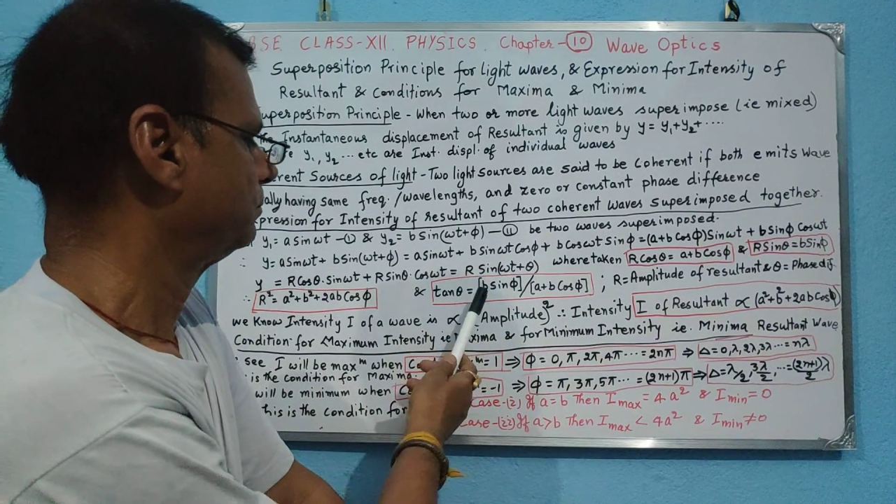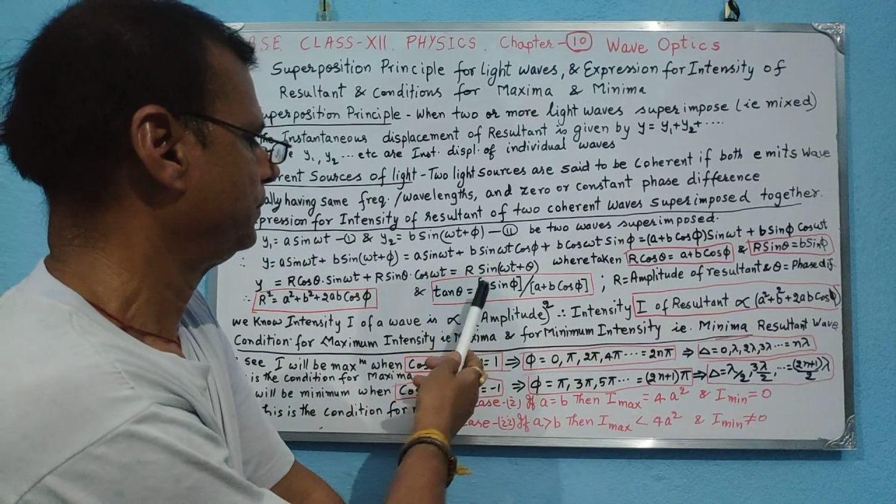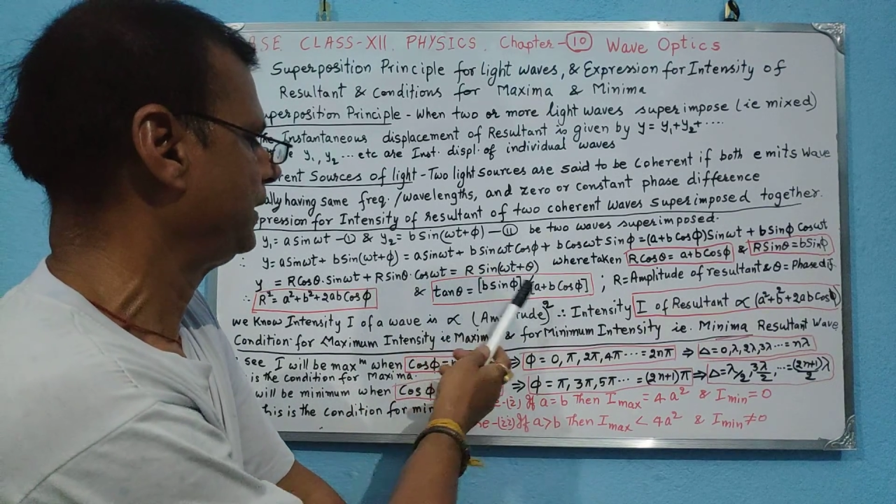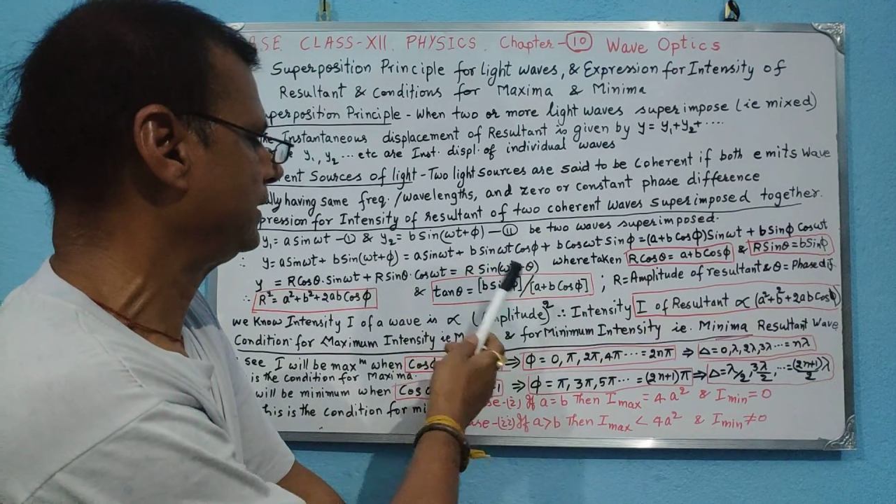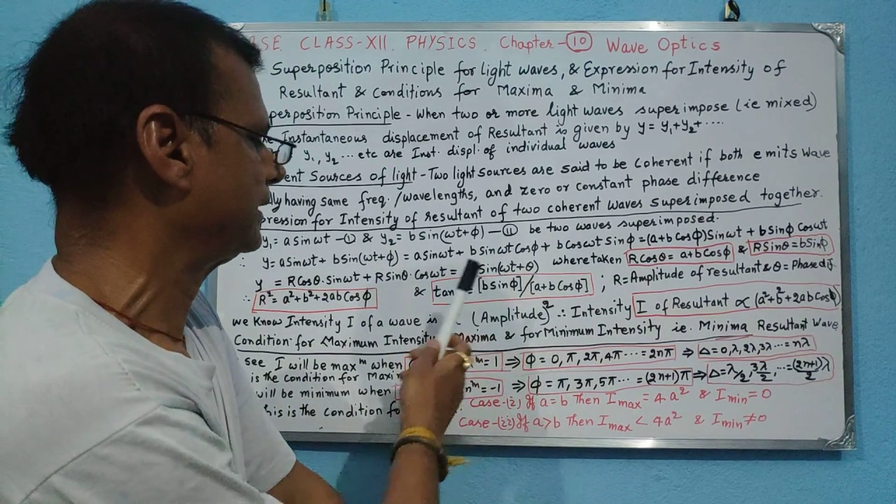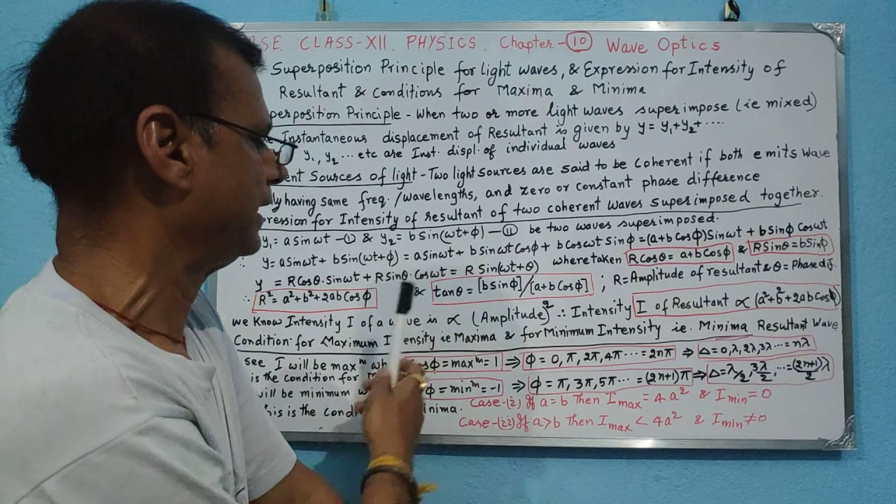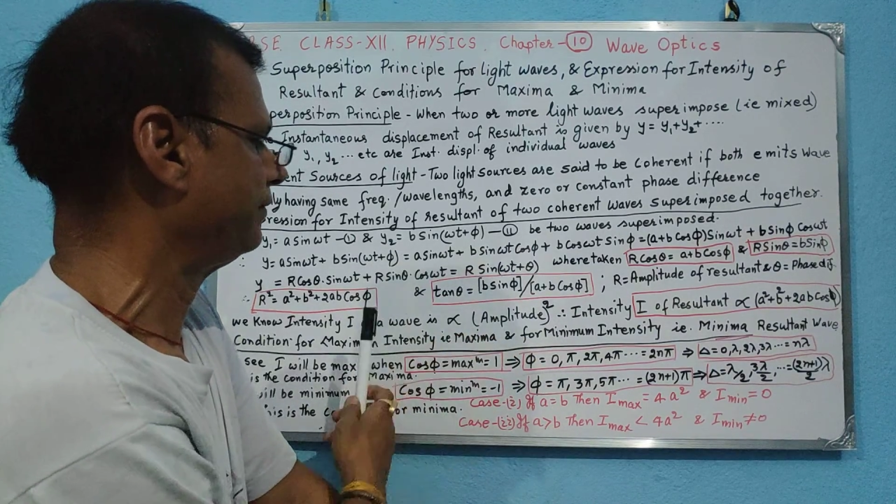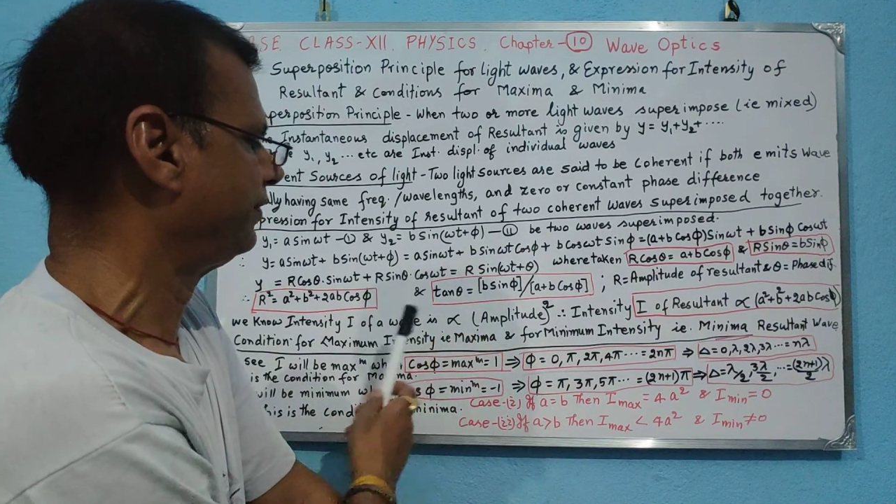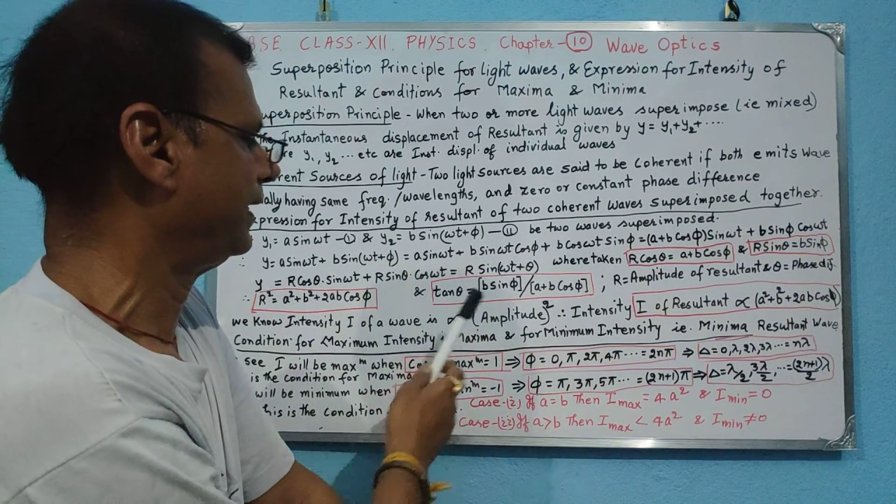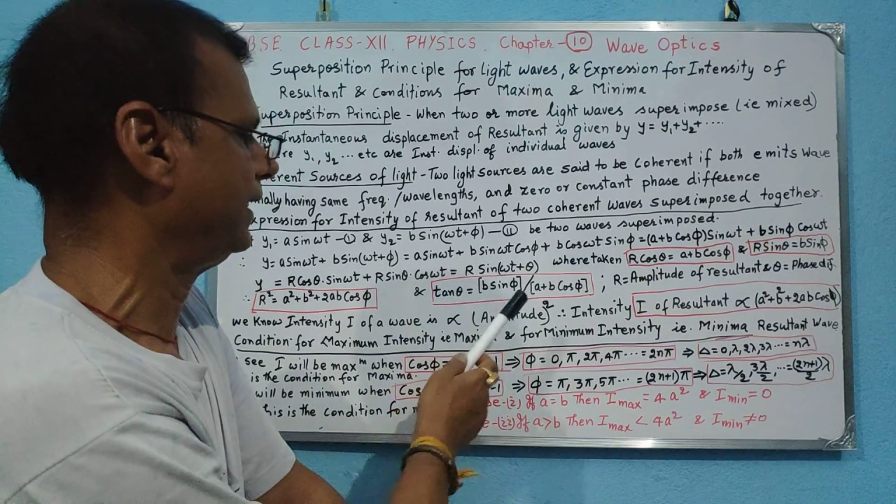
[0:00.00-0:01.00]
b
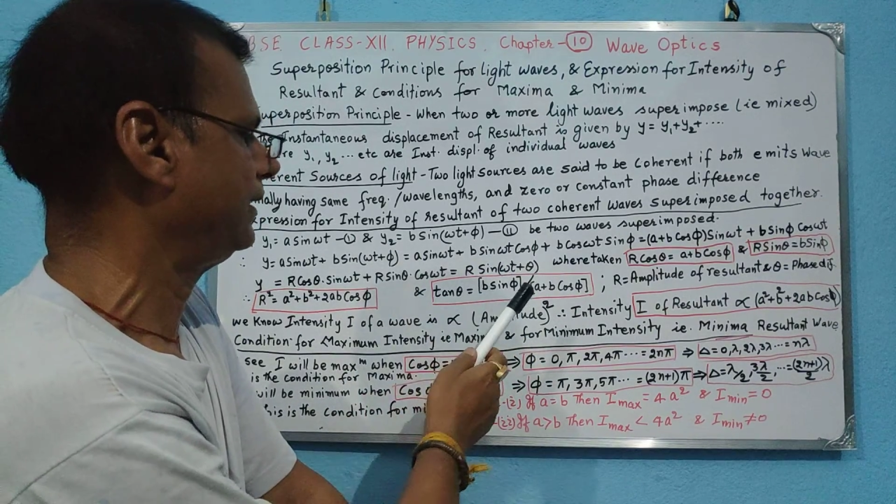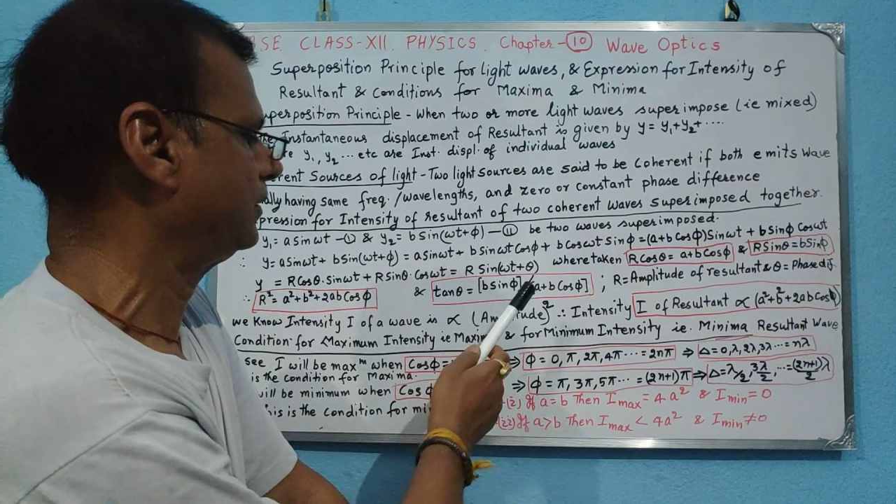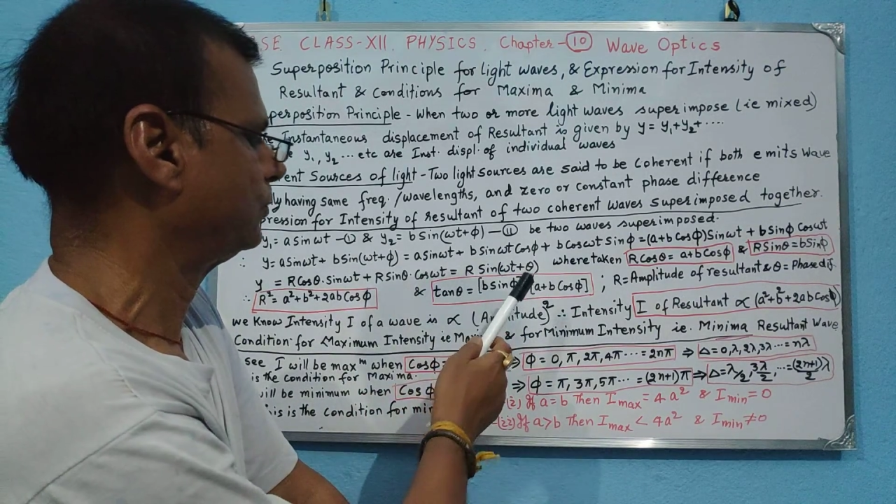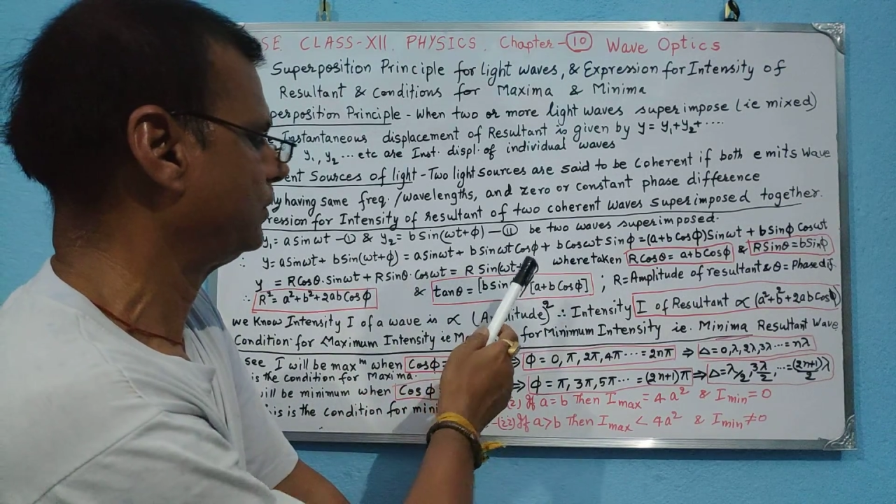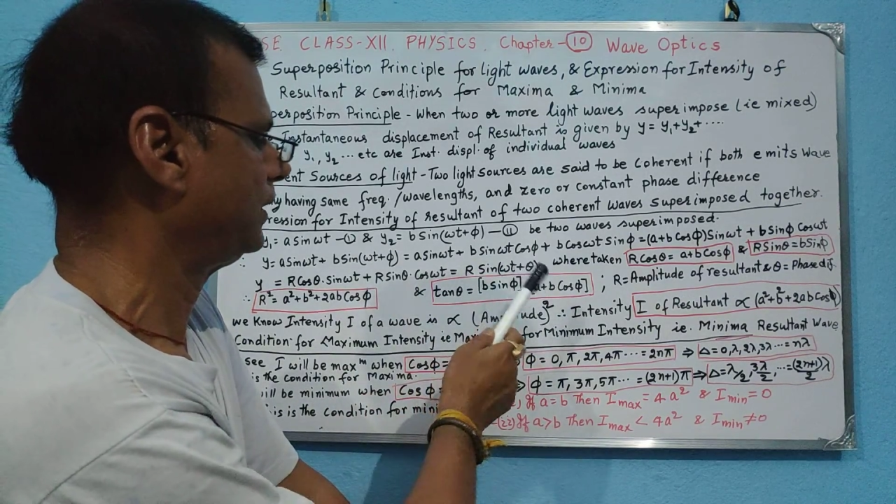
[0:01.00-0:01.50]
sin phi whole